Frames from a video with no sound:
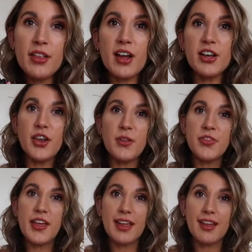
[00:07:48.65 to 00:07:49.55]
so I don't
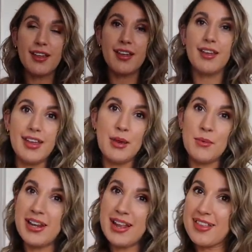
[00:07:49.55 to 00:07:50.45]
think it
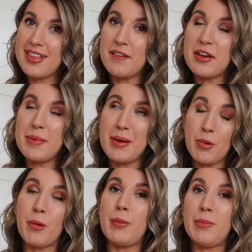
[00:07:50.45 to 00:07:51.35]
would necessarily be a
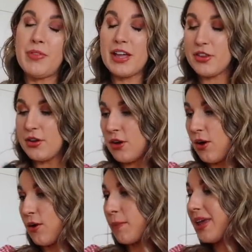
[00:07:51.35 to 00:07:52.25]
problem if they're too long.